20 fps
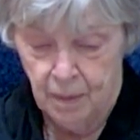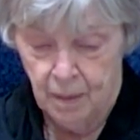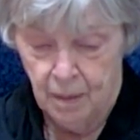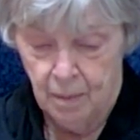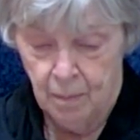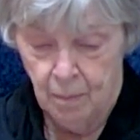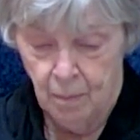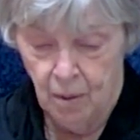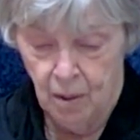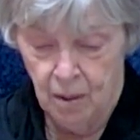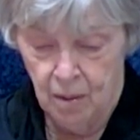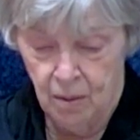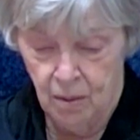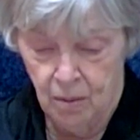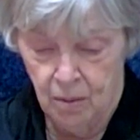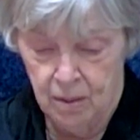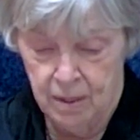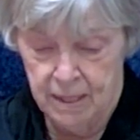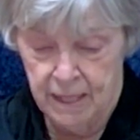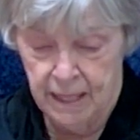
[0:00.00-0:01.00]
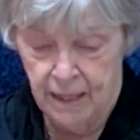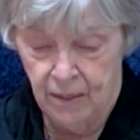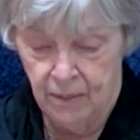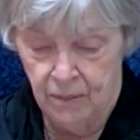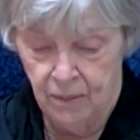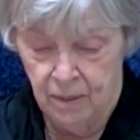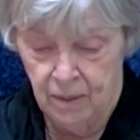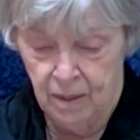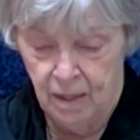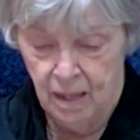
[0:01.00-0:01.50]
Mark looked
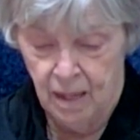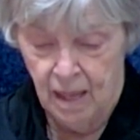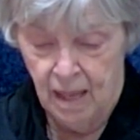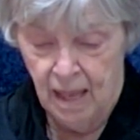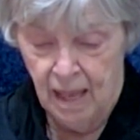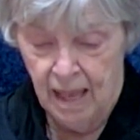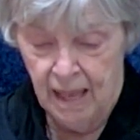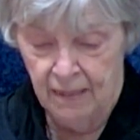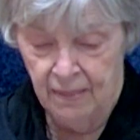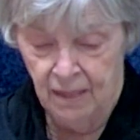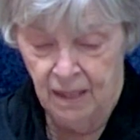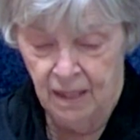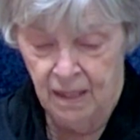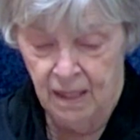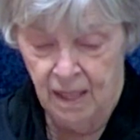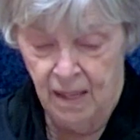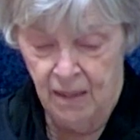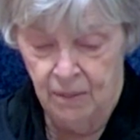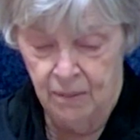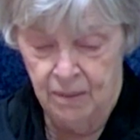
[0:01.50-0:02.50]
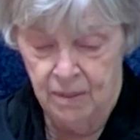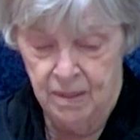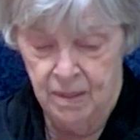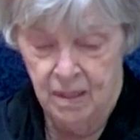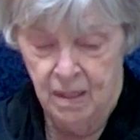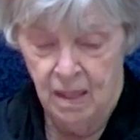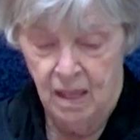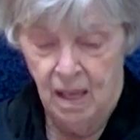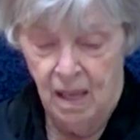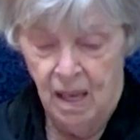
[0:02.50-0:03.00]
down at the clouds.
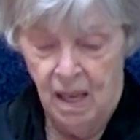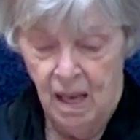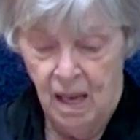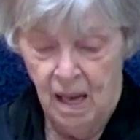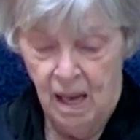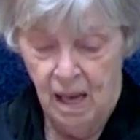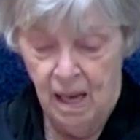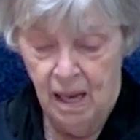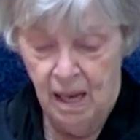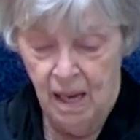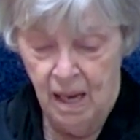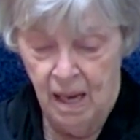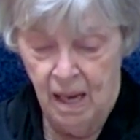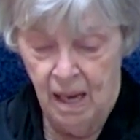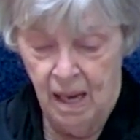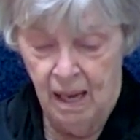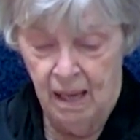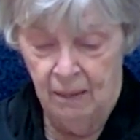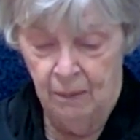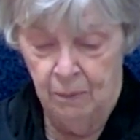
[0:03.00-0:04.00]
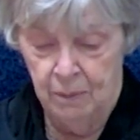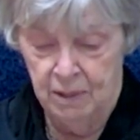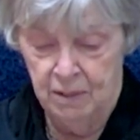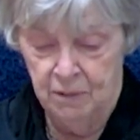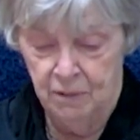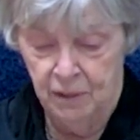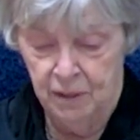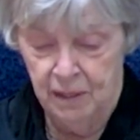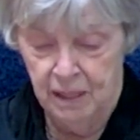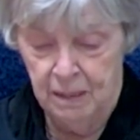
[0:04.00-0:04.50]
I was
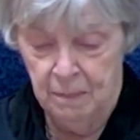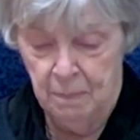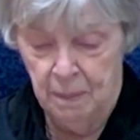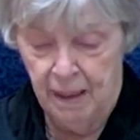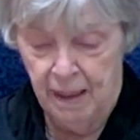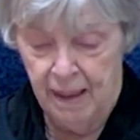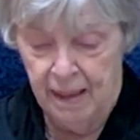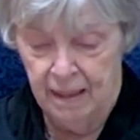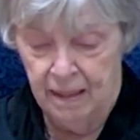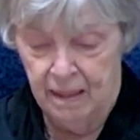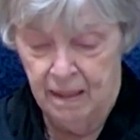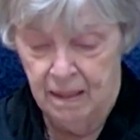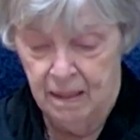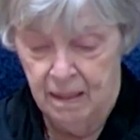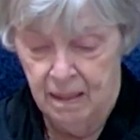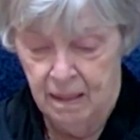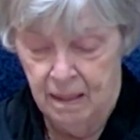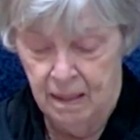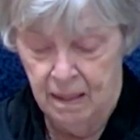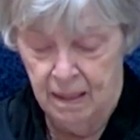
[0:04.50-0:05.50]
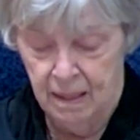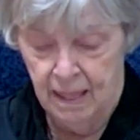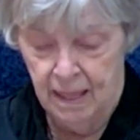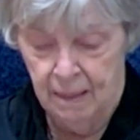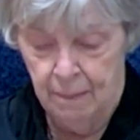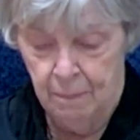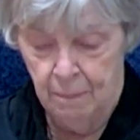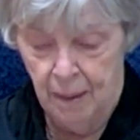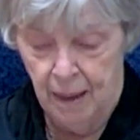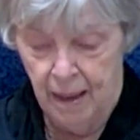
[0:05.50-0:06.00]
feeling bad. It
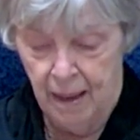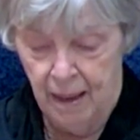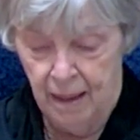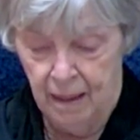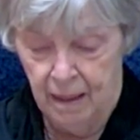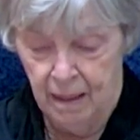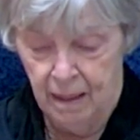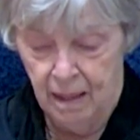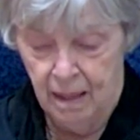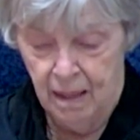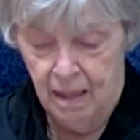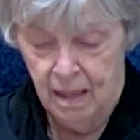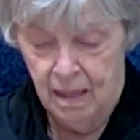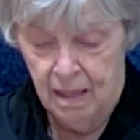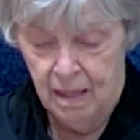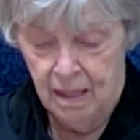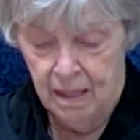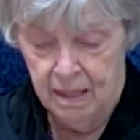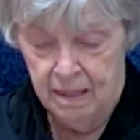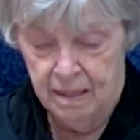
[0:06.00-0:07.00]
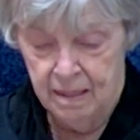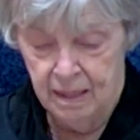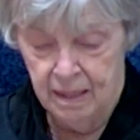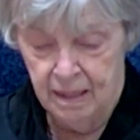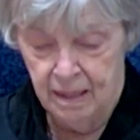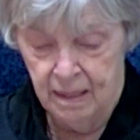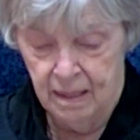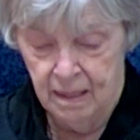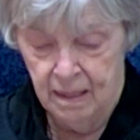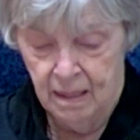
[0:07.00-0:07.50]
came back, he
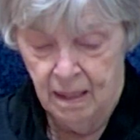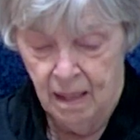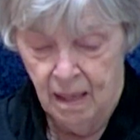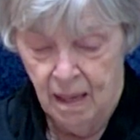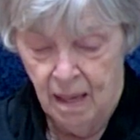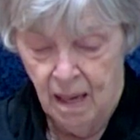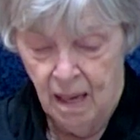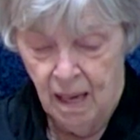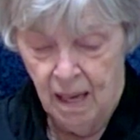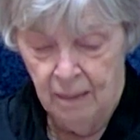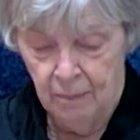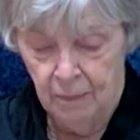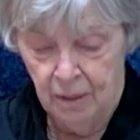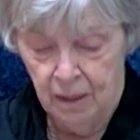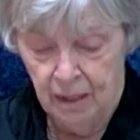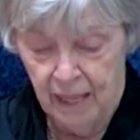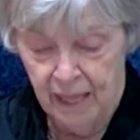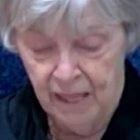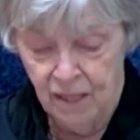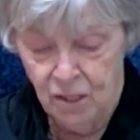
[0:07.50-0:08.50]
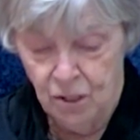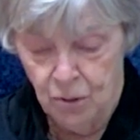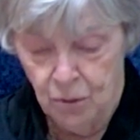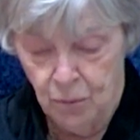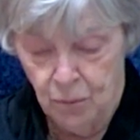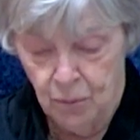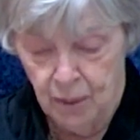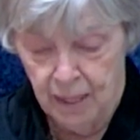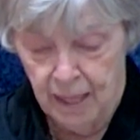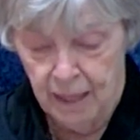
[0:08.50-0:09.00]
said. I'm glad
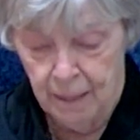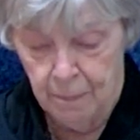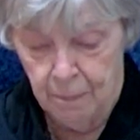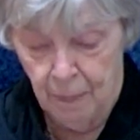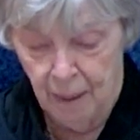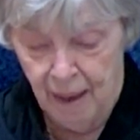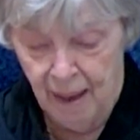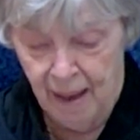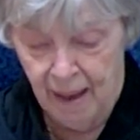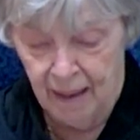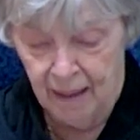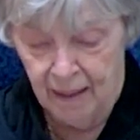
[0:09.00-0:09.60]
you came back.